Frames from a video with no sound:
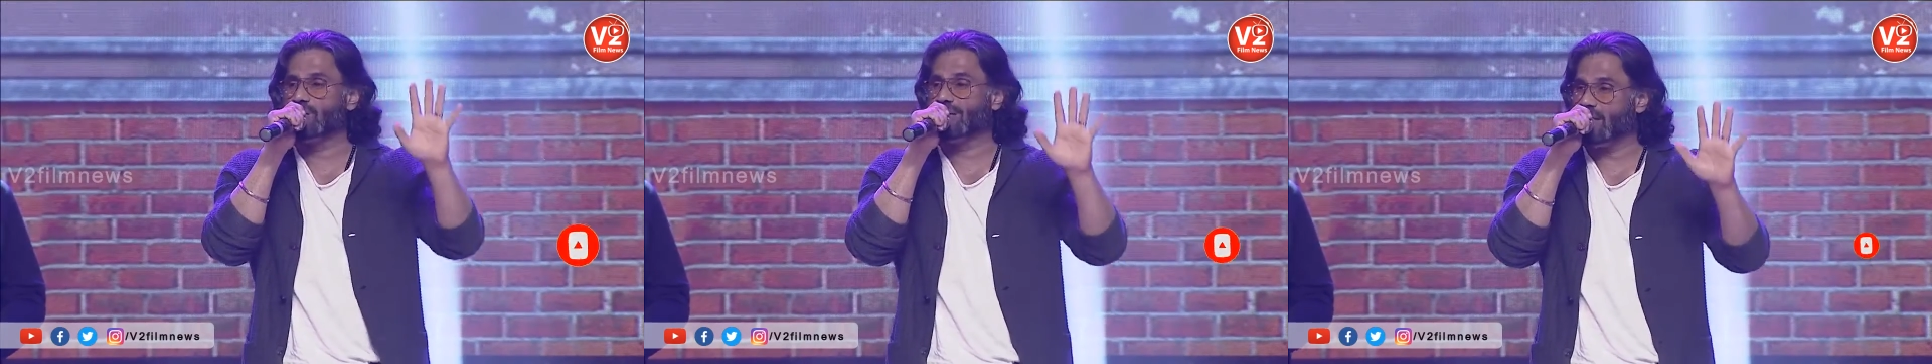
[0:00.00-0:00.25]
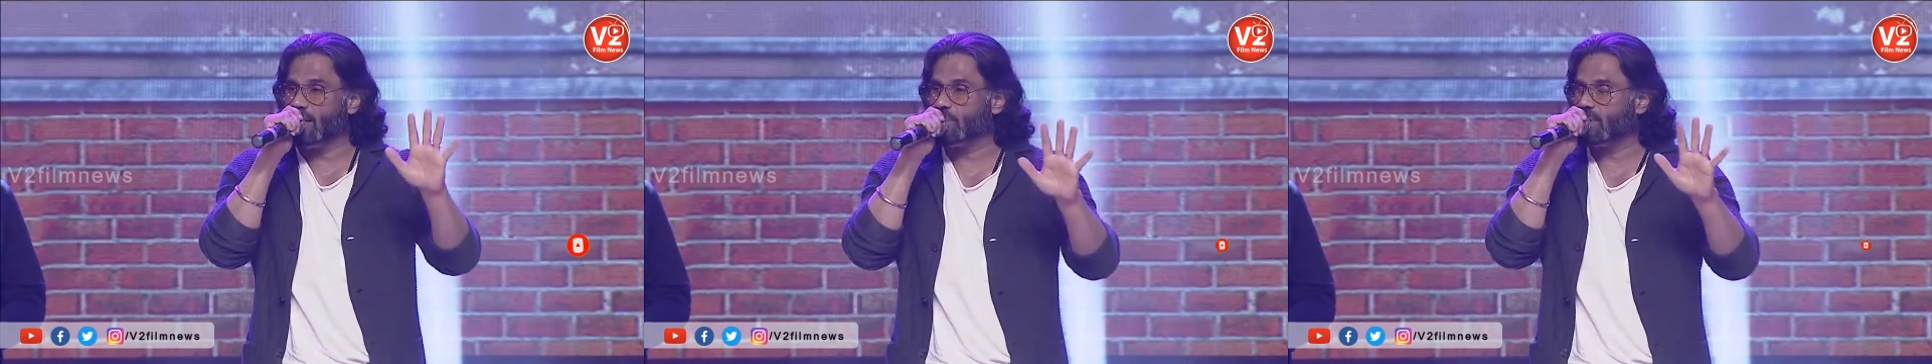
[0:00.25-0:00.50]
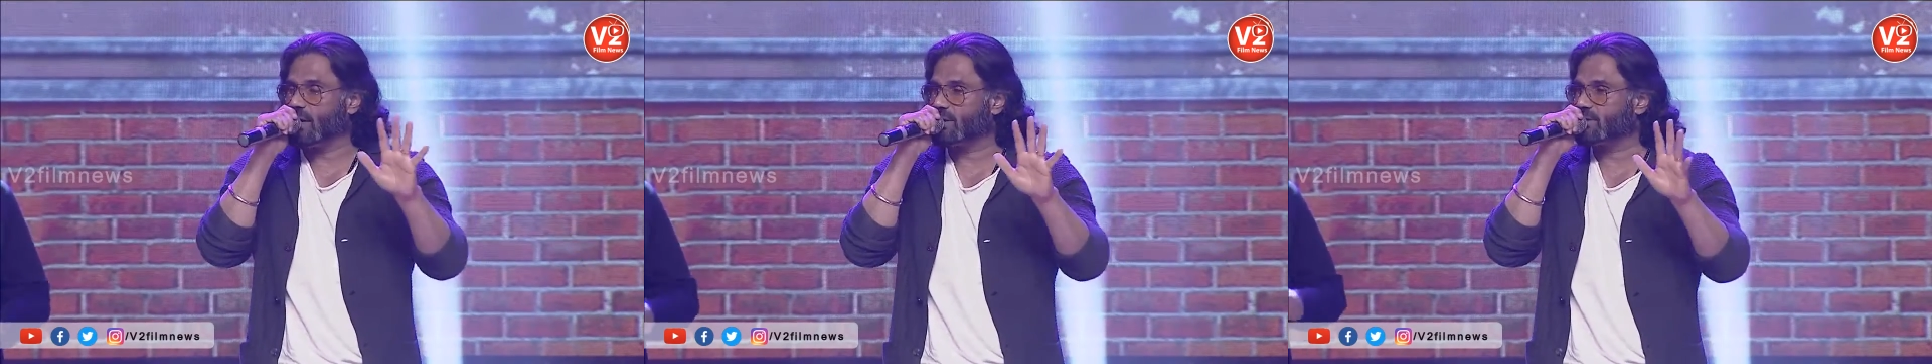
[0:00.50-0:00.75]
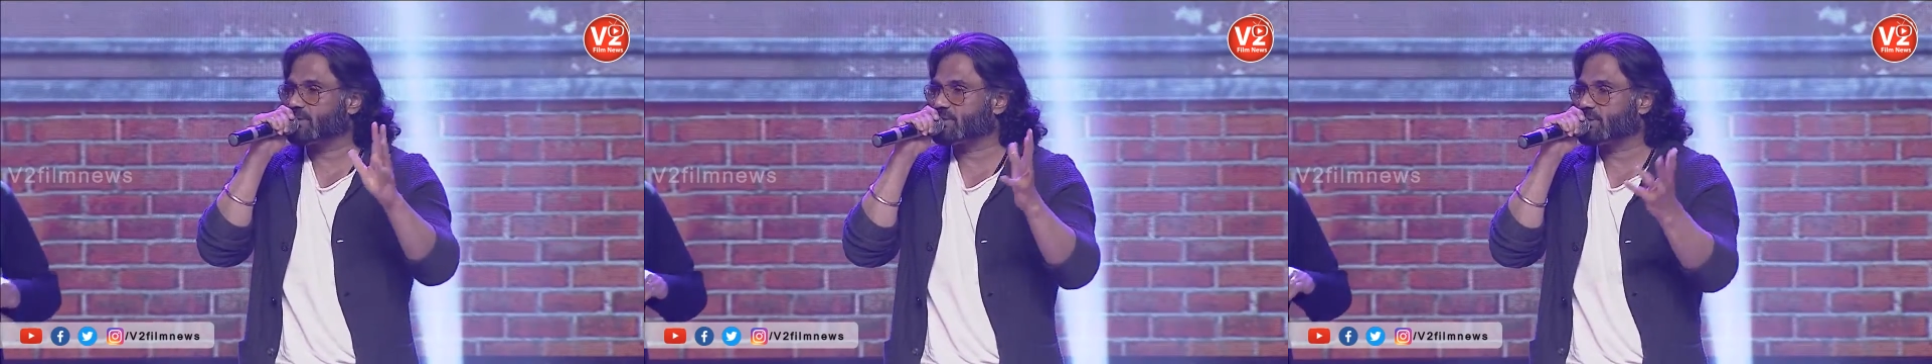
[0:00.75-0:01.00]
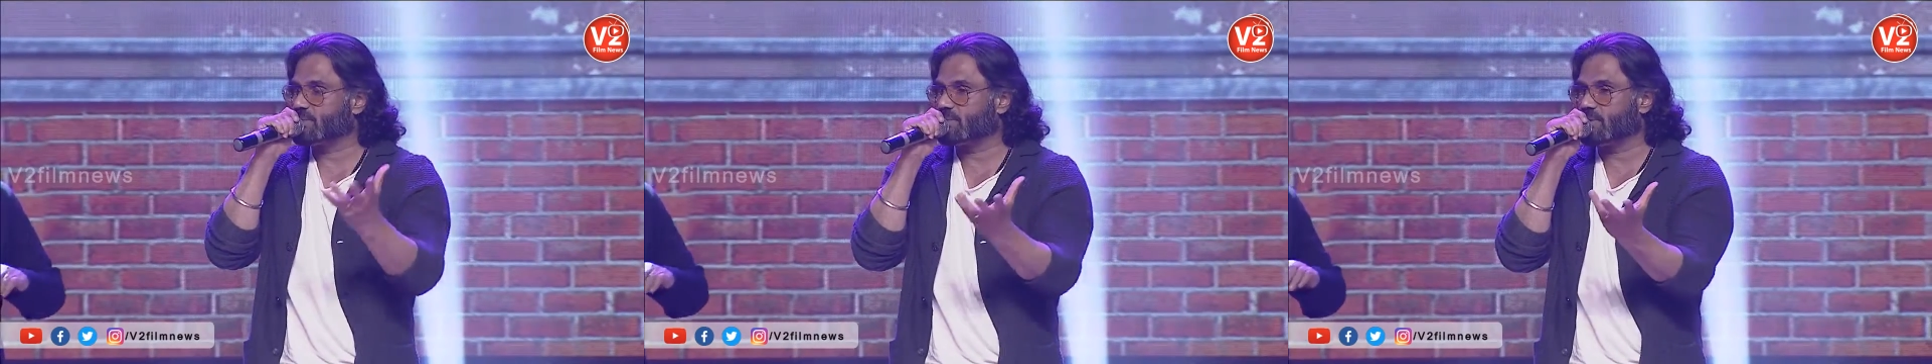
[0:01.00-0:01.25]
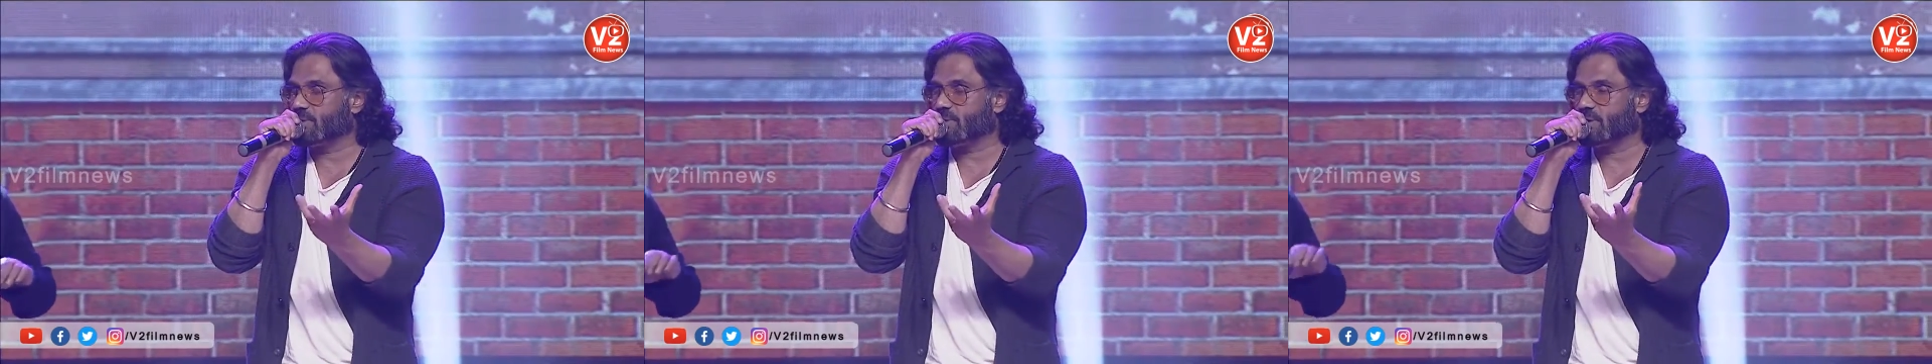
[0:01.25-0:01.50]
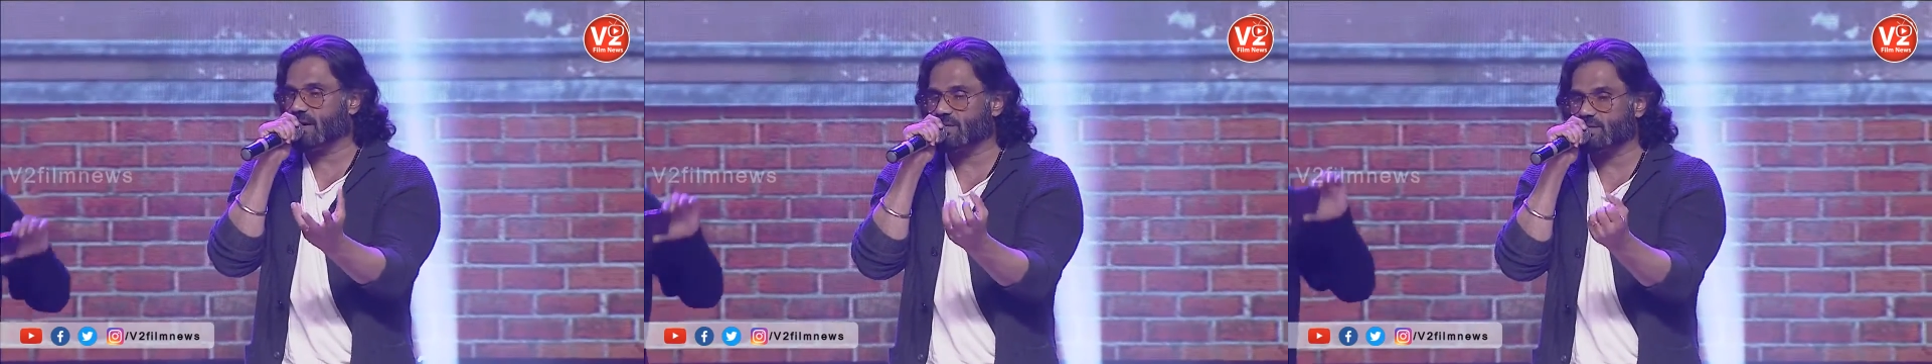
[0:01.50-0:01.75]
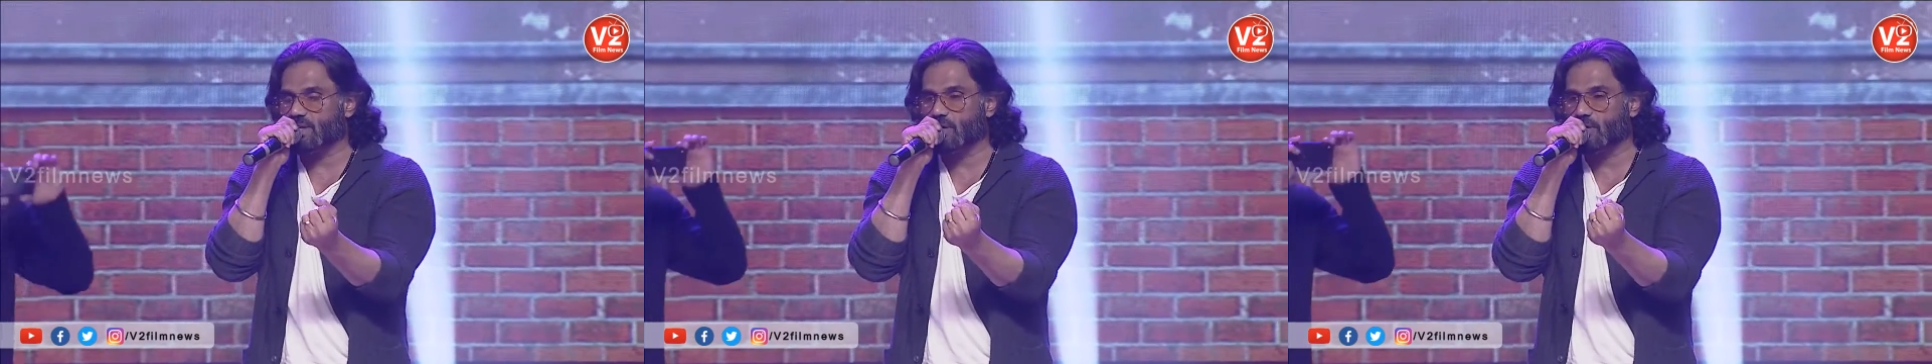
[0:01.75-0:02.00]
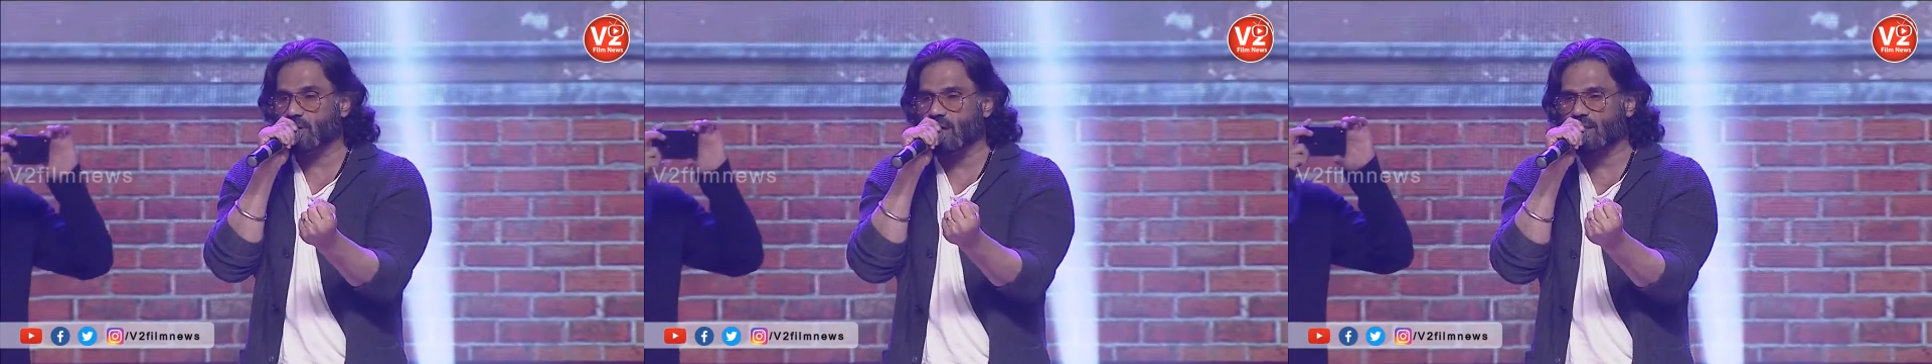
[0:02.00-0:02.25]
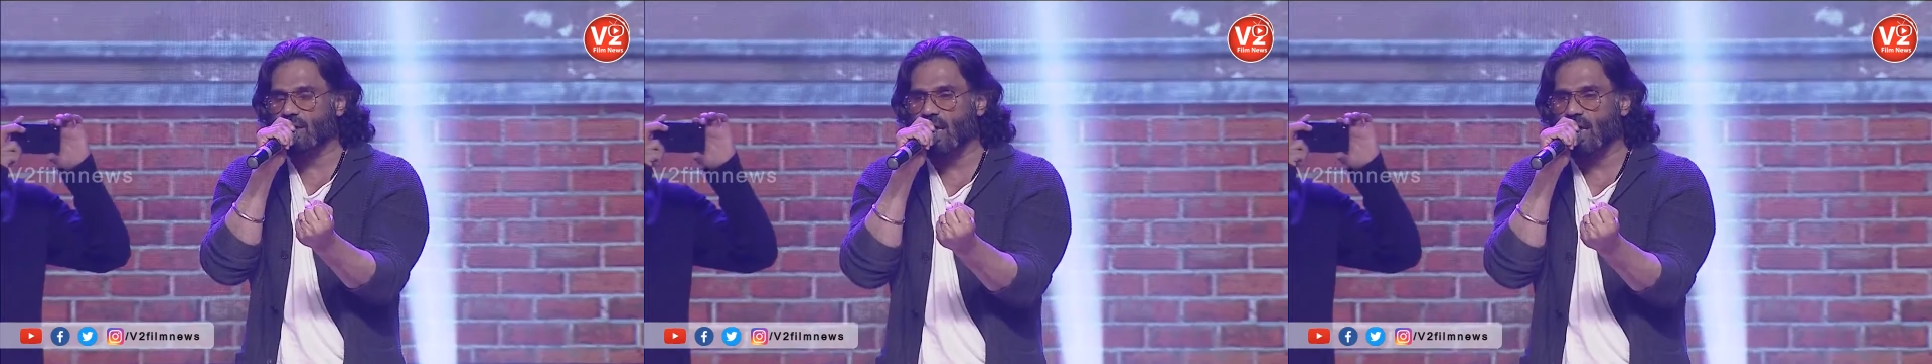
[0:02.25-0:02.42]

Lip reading: team that is here together.